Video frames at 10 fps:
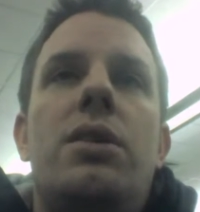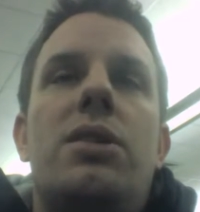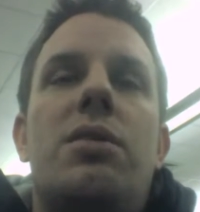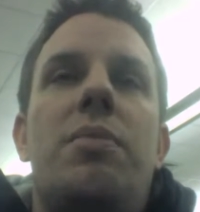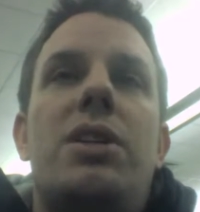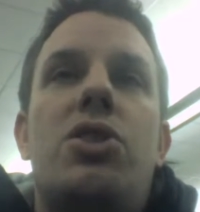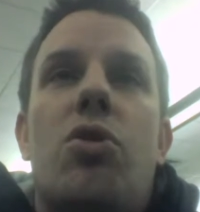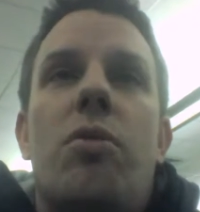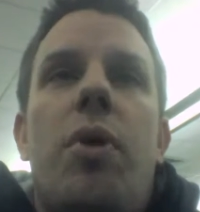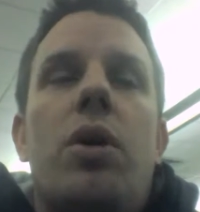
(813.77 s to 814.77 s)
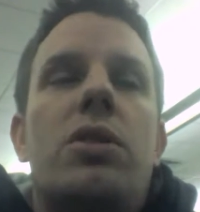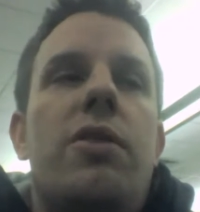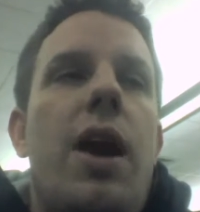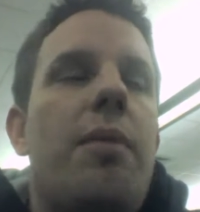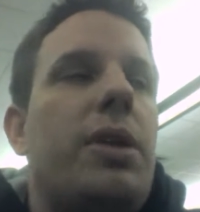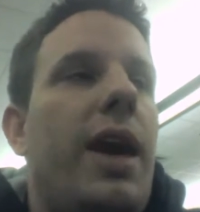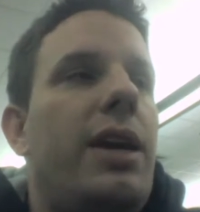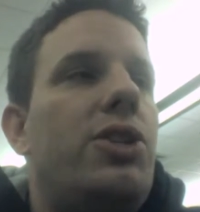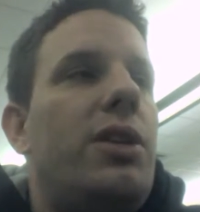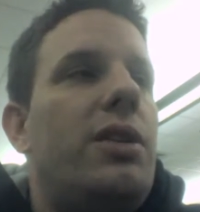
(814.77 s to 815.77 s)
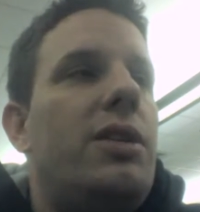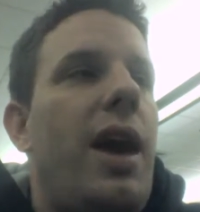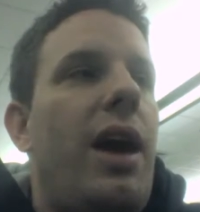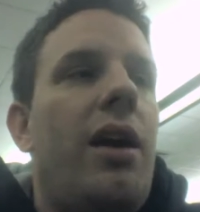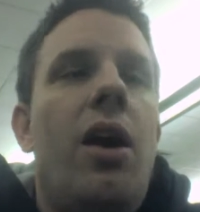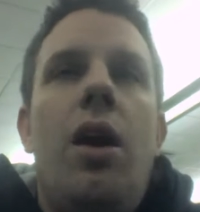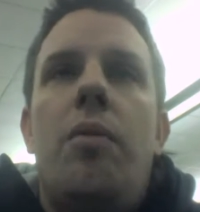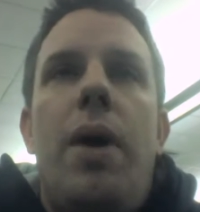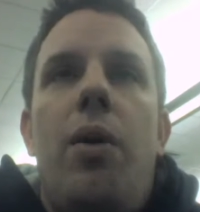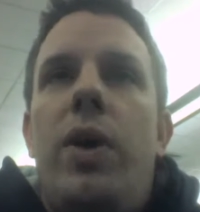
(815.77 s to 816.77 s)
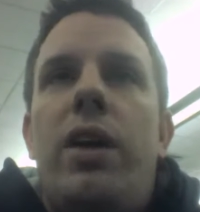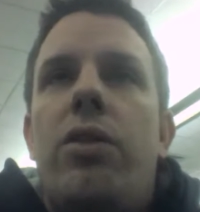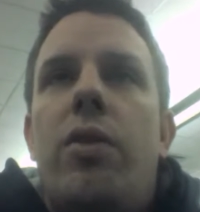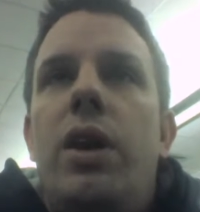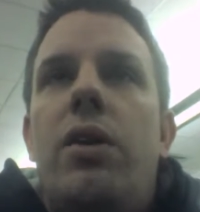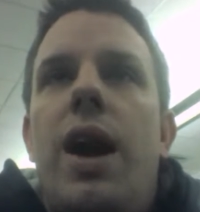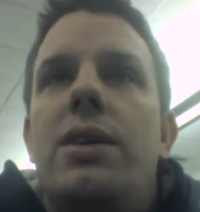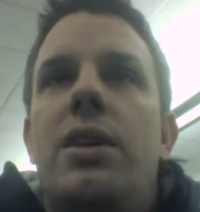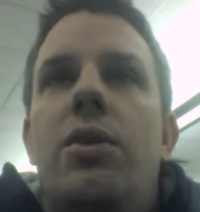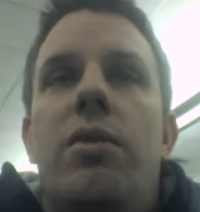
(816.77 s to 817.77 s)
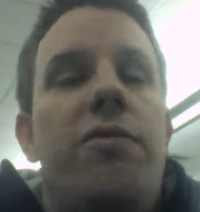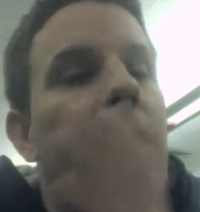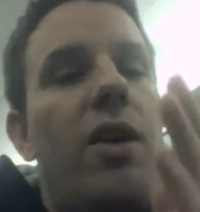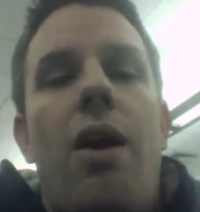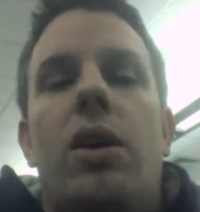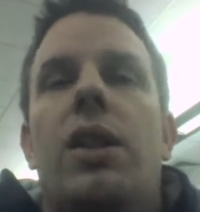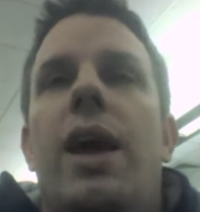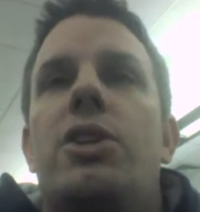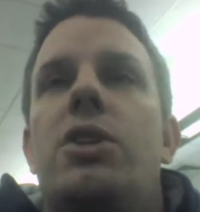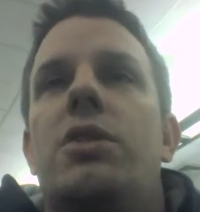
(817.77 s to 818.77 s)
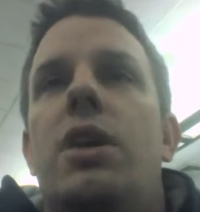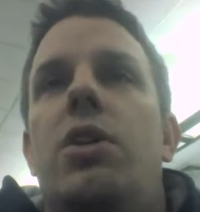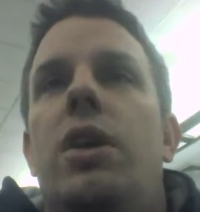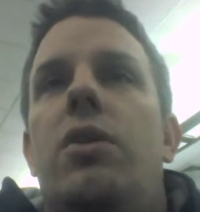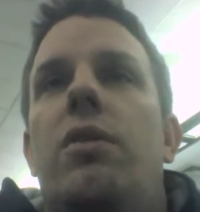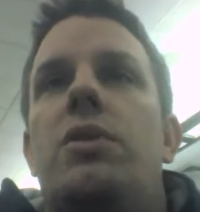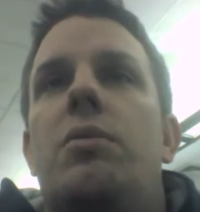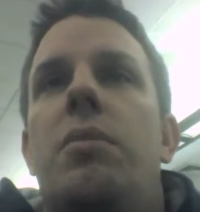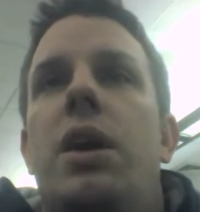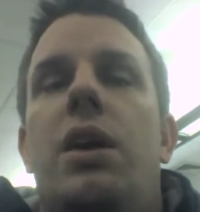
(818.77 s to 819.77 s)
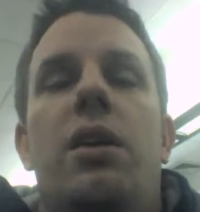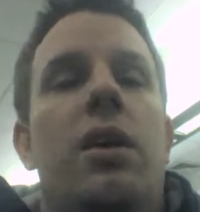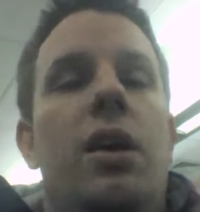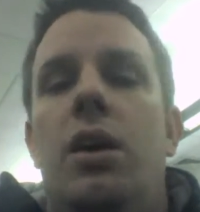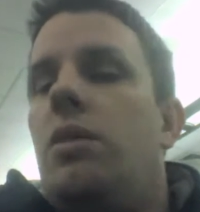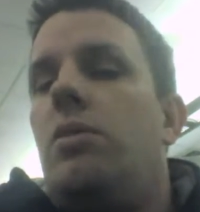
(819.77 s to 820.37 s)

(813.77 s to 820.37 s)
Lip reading: to submit certain parts of your application, to say by week 3 you guys need to have figured out collections and you need to have submitted